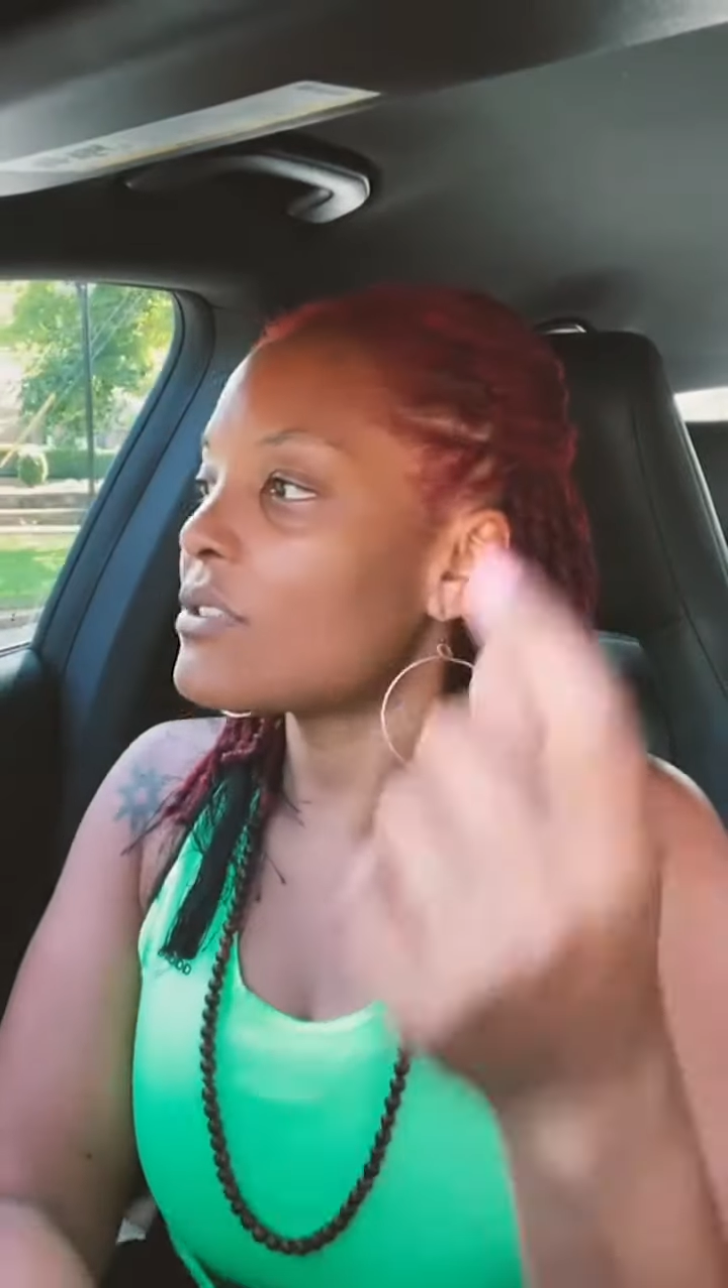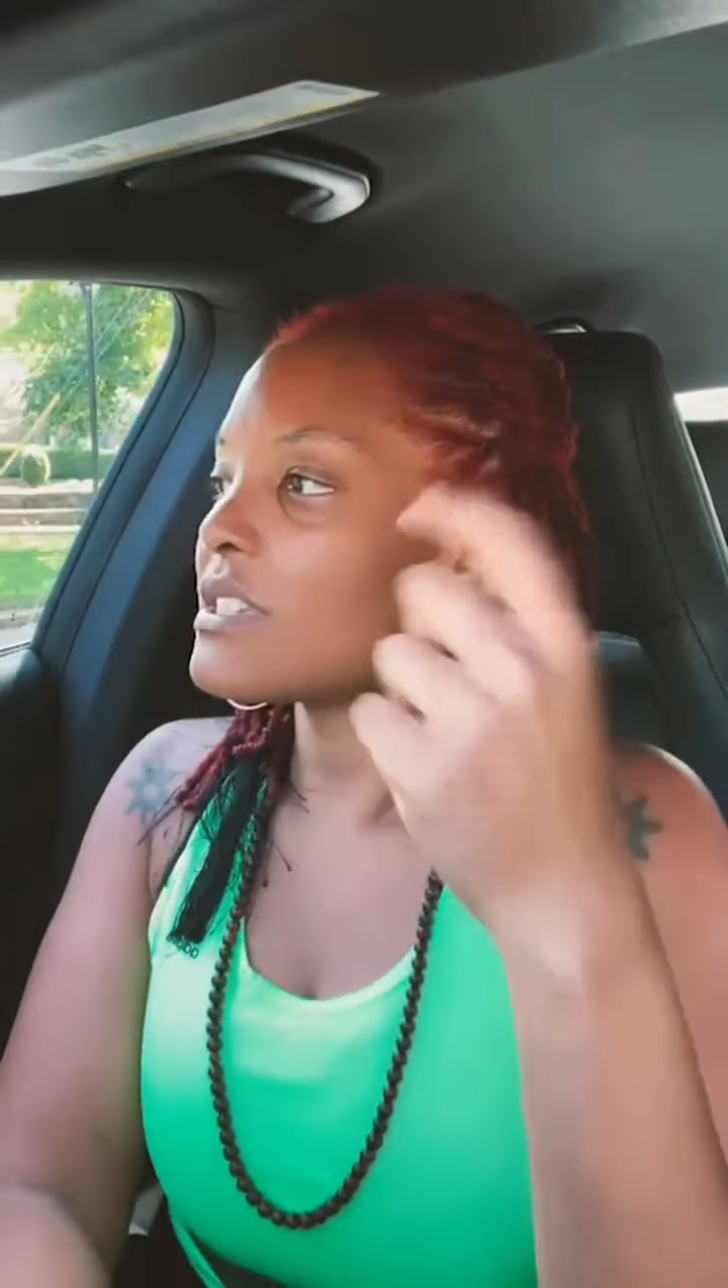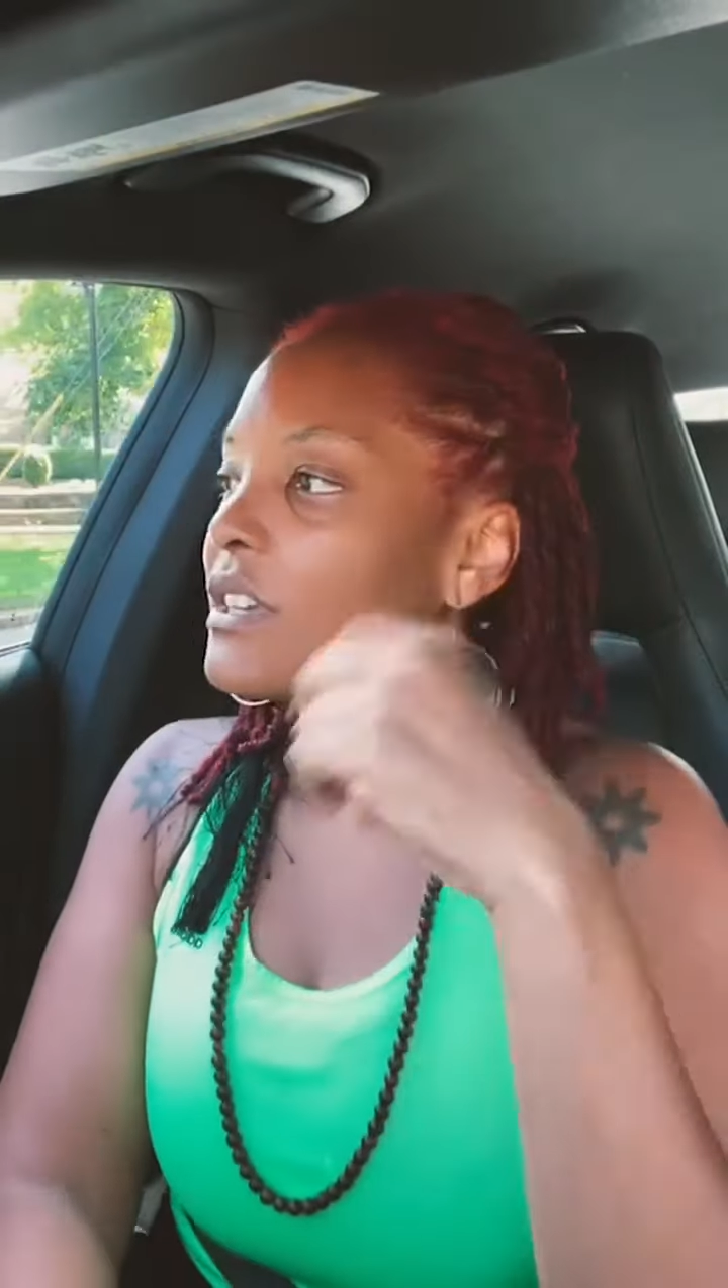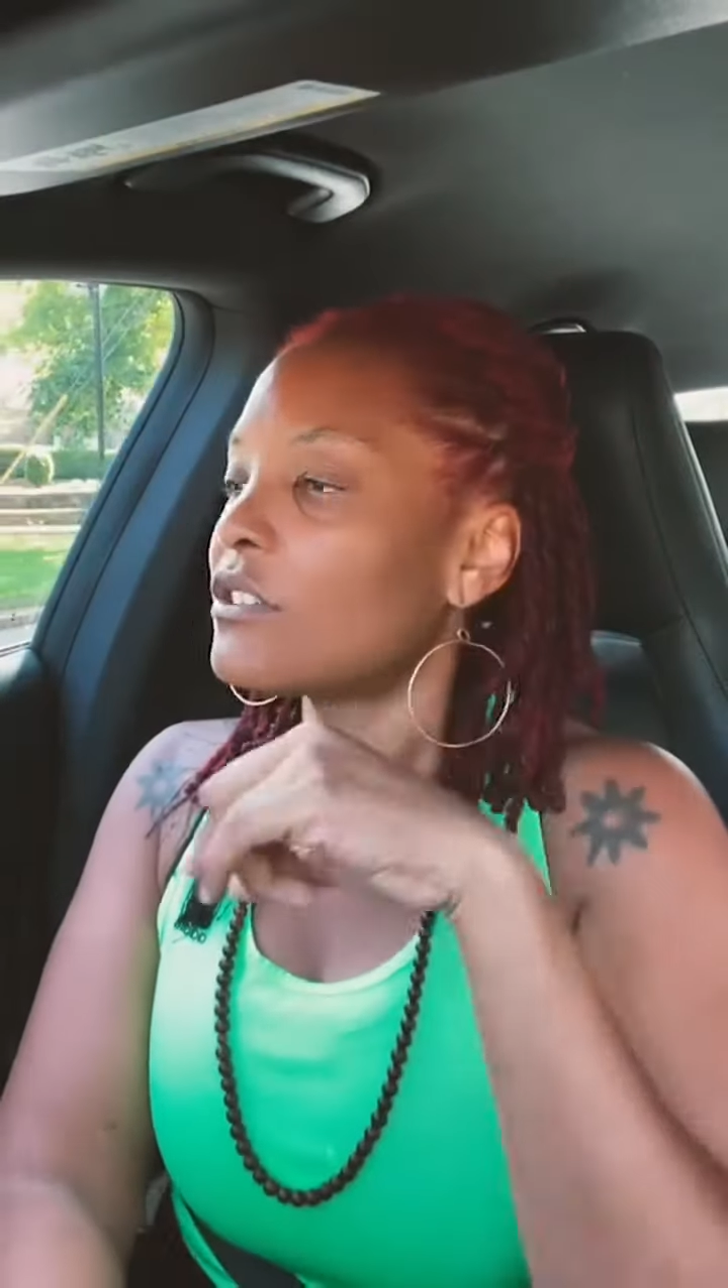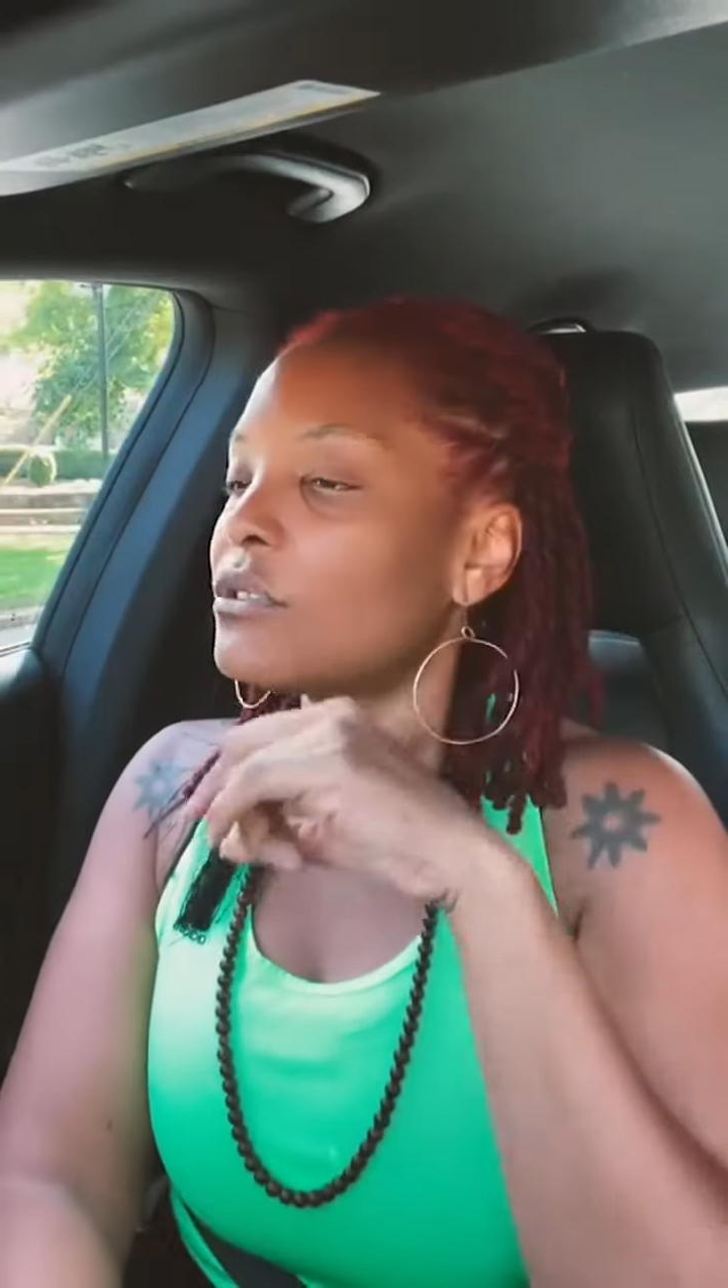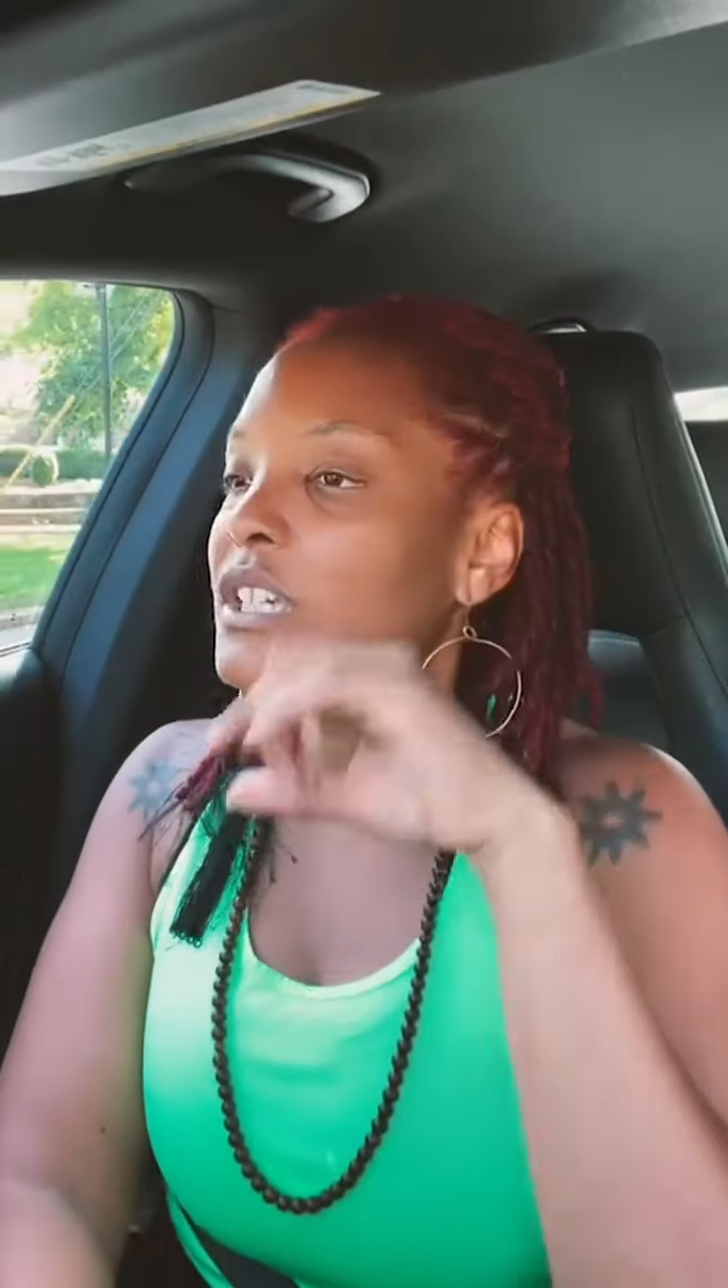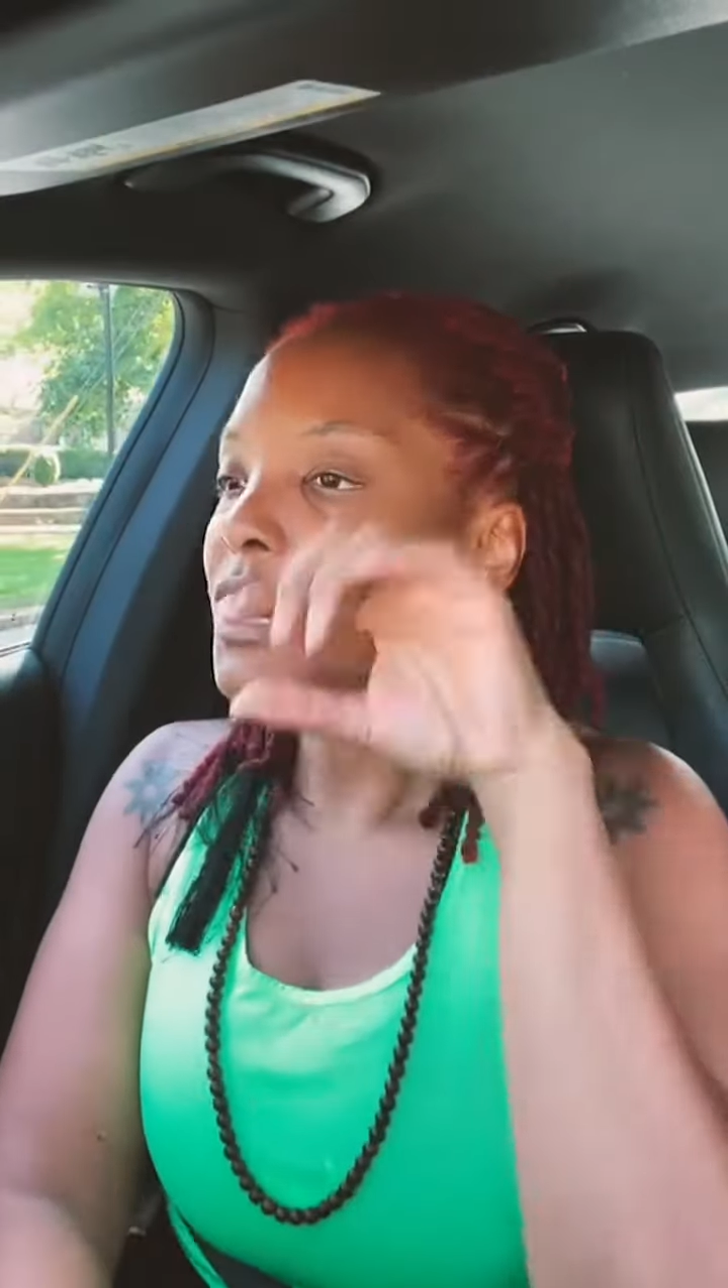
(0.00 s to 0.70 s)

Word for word: subtly